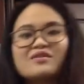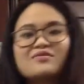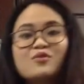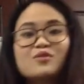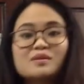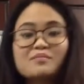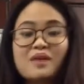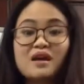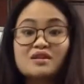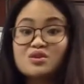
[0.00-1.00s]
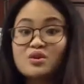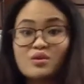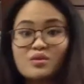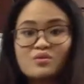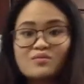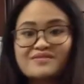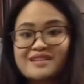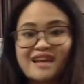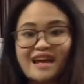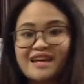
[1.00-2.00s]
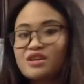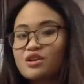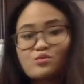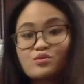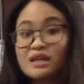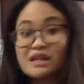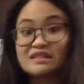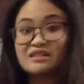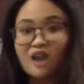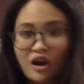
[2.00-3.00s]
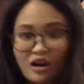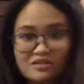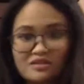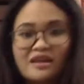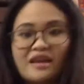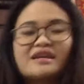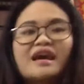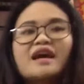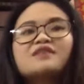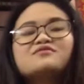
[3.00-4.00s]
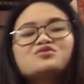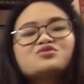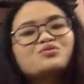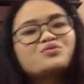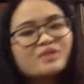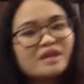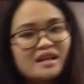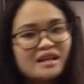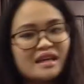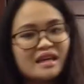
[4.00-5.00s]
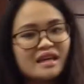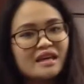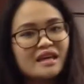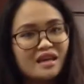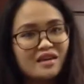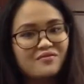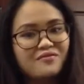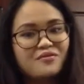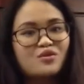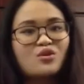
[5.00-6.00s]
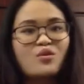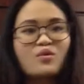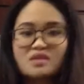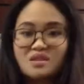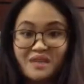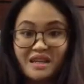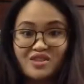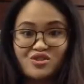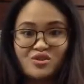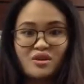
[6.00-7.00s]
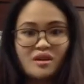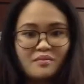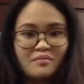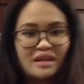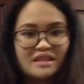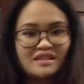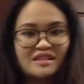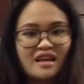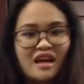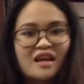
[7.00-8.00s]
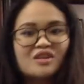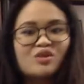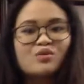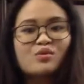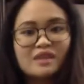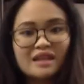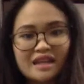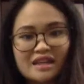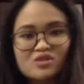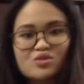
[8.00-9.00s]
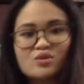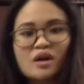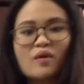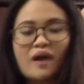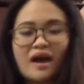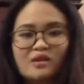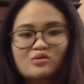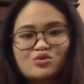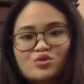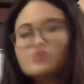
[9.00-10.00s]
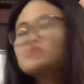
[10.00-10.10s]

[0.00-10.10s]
for the part 2, today you would not have to really give your speech, but you need to know how to